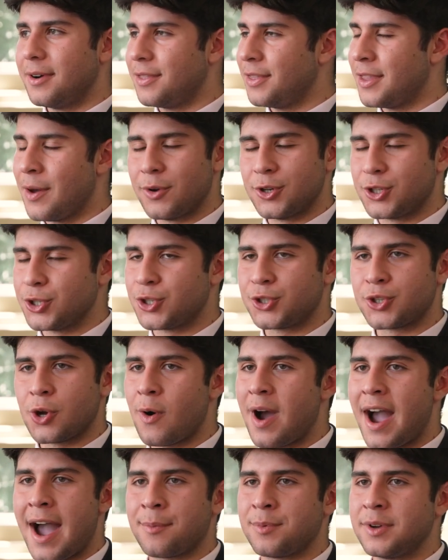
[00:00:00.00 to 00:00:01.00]
they were just
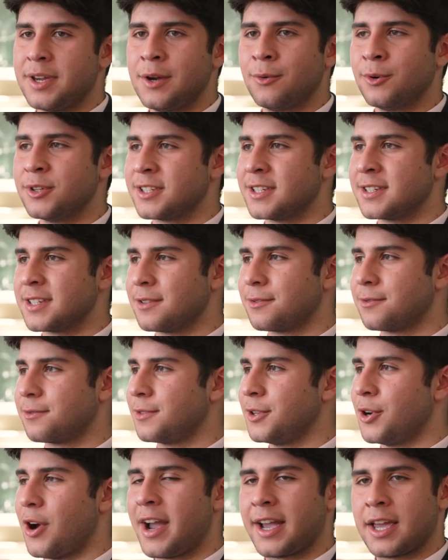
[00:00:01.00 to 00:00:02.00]
so happy. It was as if
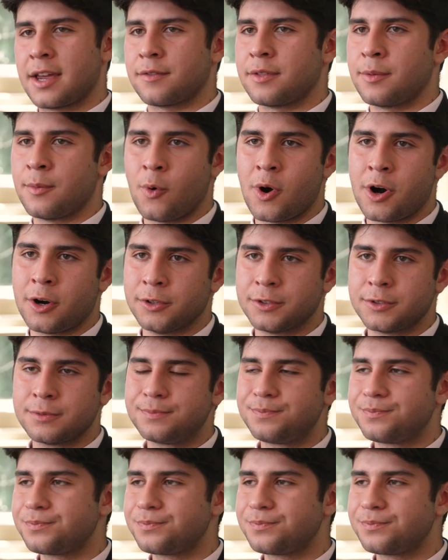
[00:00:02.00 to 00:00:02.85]
I gave them the world.